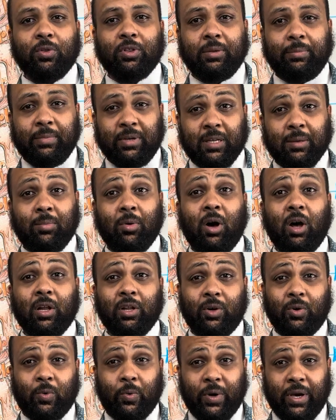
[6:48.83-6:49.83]
the
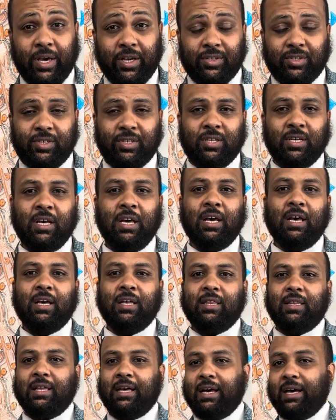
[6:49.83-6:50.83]
metabolic waste,
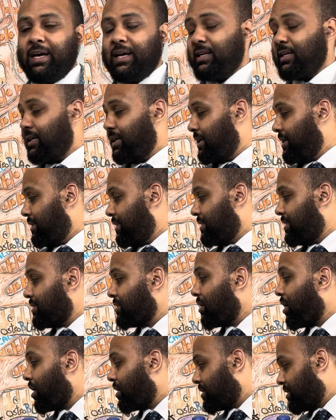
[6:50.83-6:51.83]
that this
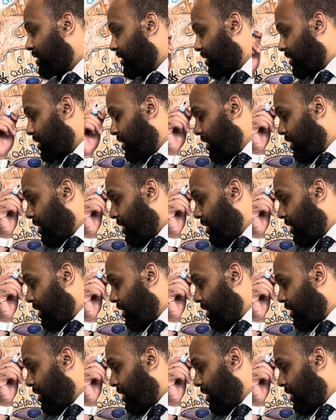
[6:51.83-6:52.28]
toxic